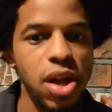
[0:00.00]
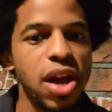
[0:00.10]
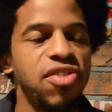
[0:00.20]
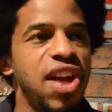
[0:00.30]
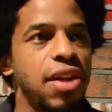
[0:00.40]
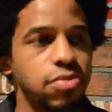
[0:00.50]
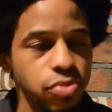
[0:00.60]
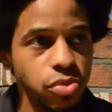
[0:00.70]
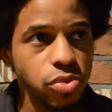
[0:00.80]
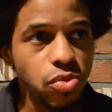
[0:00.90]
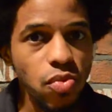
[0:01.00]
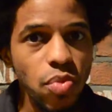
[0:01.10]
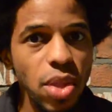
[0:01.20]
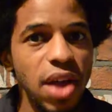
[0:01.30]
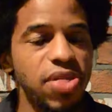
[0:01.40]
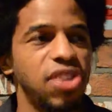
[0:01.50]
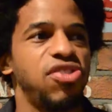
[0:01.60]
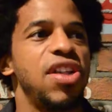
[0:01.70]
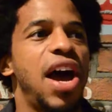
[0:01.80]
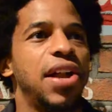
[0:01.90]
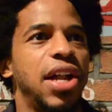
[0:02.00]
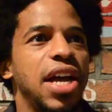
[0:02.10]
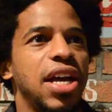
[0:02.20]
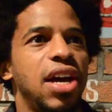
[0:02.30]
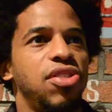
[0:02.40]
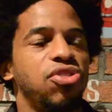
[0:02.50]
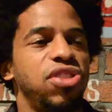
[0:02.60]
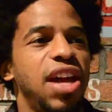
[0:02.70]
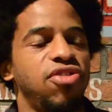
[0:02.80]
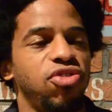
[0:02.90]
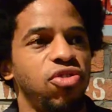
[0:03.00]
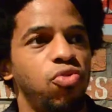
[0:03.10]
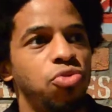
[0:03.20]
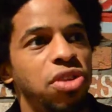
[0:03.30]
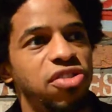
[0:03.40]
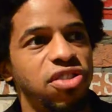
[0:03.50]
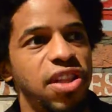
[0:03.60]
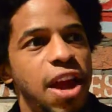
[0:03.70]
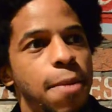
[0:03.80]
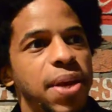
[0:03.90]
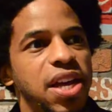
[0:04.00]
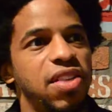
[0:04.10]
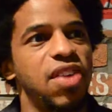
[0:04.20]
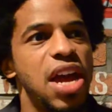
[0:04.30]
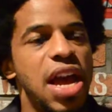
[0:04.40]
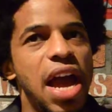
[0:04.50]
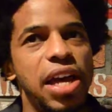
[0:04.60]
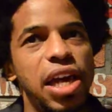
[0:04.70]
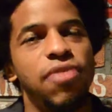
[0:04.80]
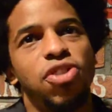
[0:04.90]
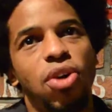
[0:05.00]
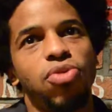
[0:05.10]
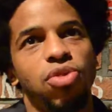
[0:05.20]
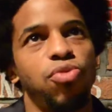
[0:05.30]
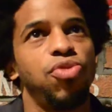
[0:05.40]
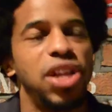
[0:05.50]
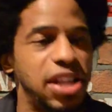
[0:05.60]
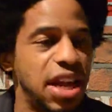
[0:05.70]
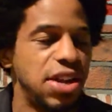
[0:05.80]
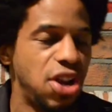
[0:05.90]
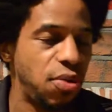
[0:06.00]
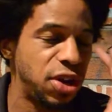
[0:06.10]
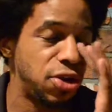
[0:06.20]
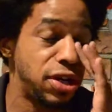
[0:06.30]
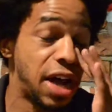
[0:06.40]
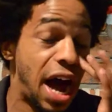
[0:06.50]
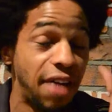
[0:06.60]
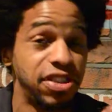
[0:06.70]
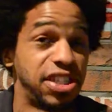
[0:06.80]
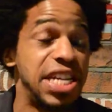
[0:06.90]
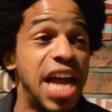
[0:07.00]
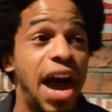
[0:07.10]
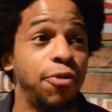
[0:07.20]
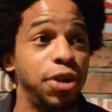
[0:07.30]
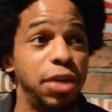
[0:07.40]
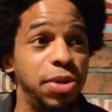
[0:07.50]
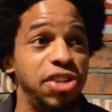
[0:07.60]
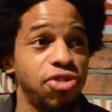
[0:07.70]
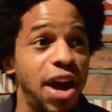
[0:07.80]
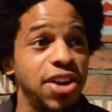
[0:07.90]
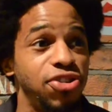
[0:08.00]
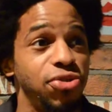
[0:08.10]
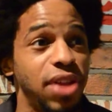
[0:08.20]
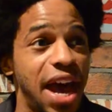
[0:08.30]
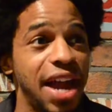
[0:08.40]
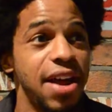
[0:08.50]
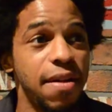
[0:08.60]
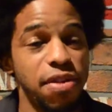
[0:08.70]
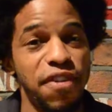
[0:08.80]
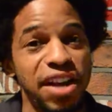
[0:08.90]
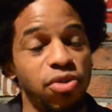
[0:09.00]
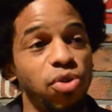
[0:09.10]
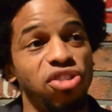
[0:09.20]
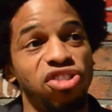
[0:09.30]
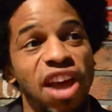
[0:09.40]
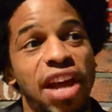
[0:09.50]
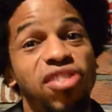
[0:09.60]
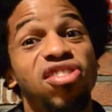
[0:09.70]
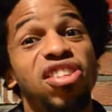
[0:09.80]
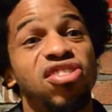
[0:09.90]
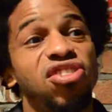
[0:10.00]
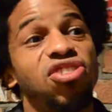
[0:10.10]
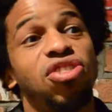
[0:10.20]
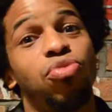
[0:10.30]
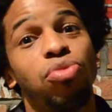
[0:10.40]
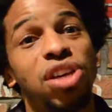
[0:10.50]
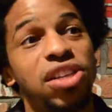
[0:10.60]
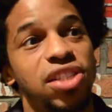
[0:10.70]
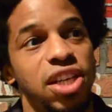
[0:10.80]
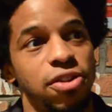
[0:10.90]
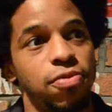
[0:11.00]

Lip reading: is that it's not there's less risk there, because even though we could obviously not really be trying to do that, the fact that we're saying this is the reason,